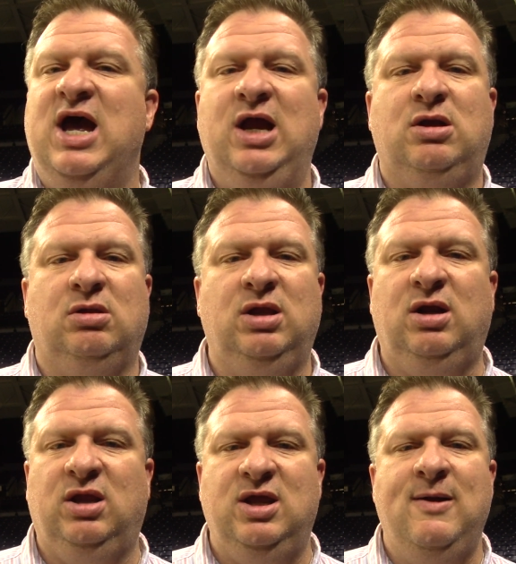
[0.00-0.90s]
And
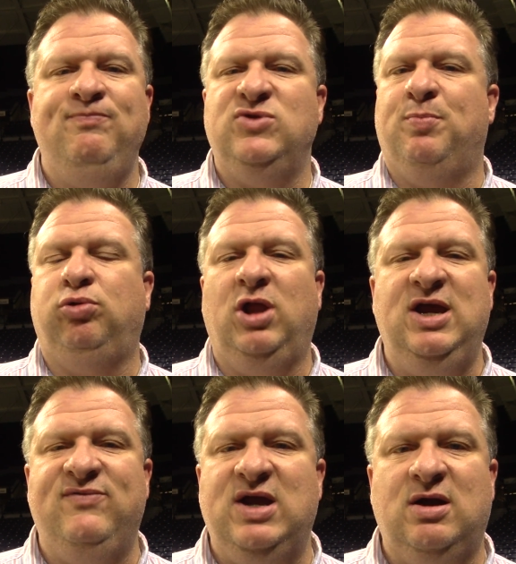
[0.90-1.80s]
clearly, the
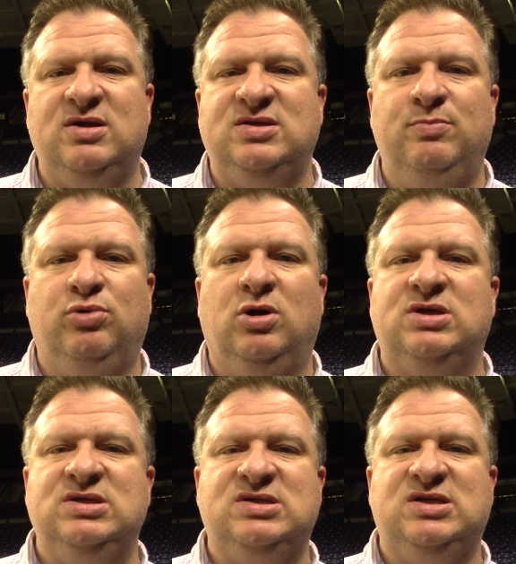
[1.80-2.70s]
play of Garrison
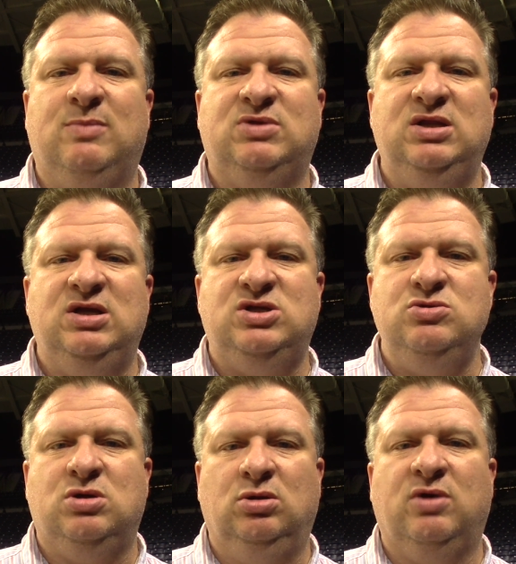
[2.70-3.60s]
Brooks is something that
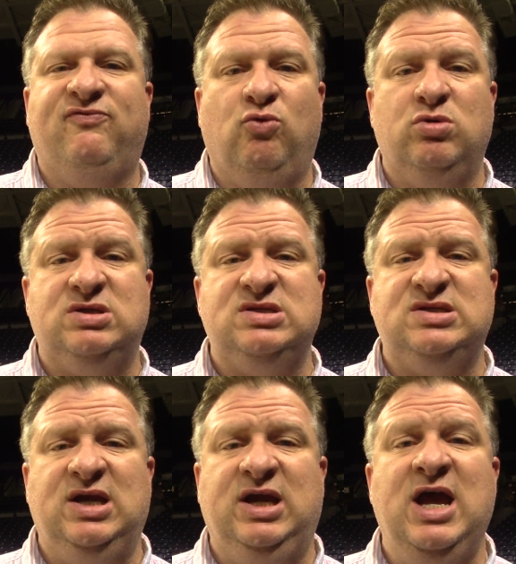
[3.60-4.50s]
you can look forward to
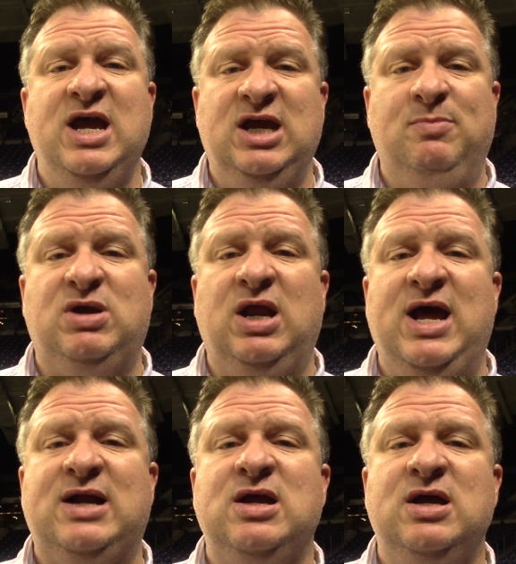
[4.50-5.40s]
seeing him
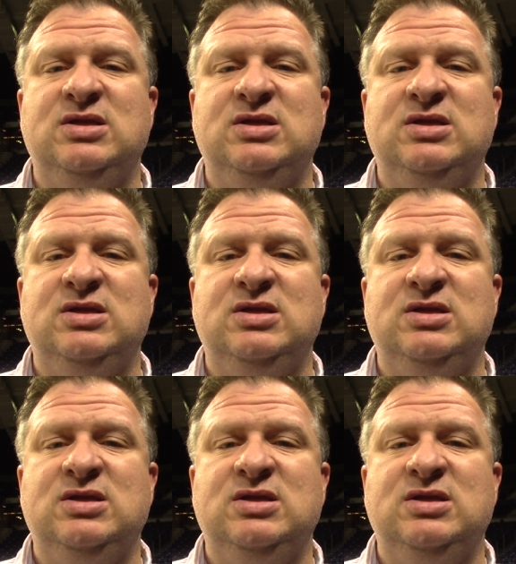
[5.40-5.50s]
connect